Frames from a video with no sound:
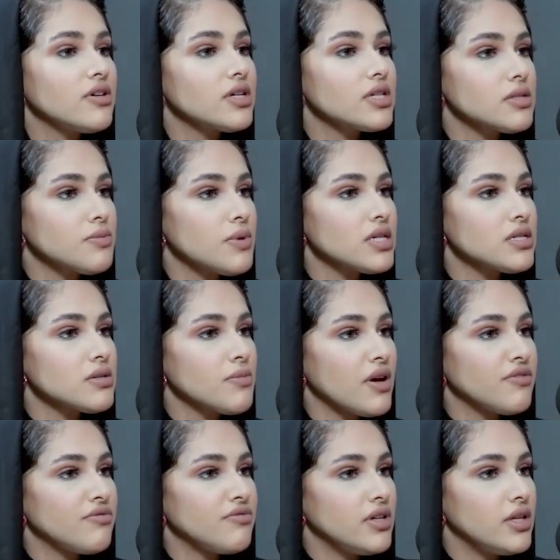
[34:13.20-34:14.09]
to express
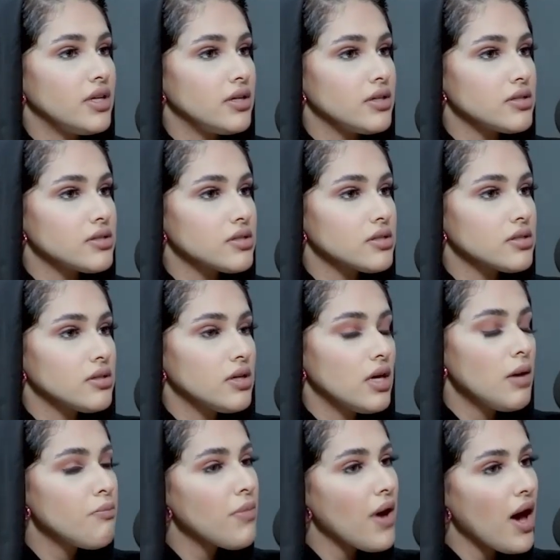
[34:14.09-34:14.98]
my feelings.
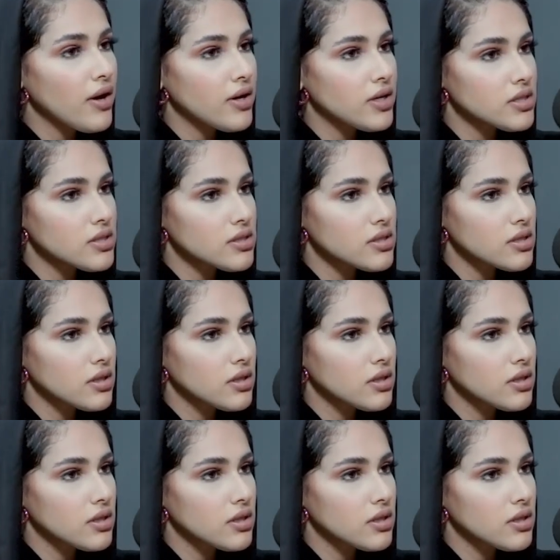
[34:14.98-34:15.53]
Embarrassed.